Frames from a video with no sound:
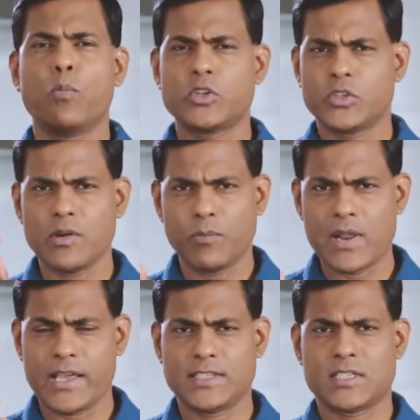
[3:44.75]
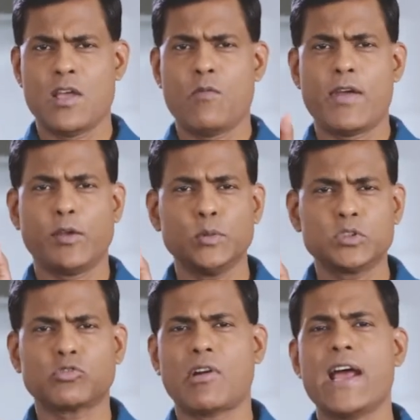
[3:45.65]
put you in a place where you
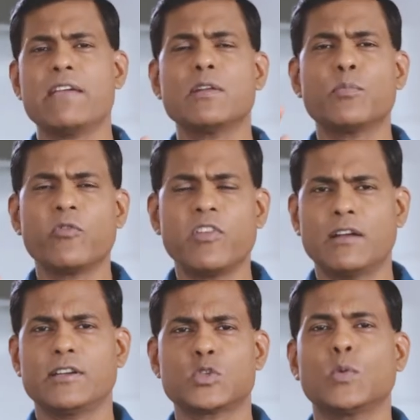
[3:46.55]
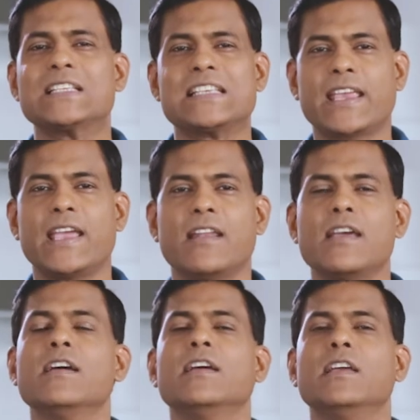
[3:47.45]
will thrive and flourish once again
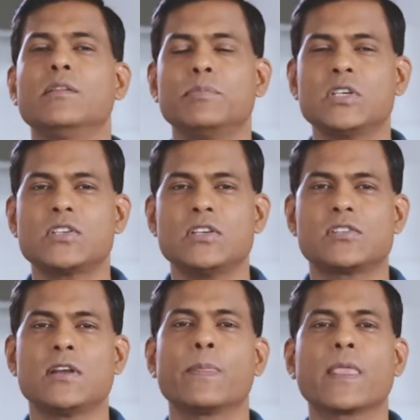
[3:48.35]
in business.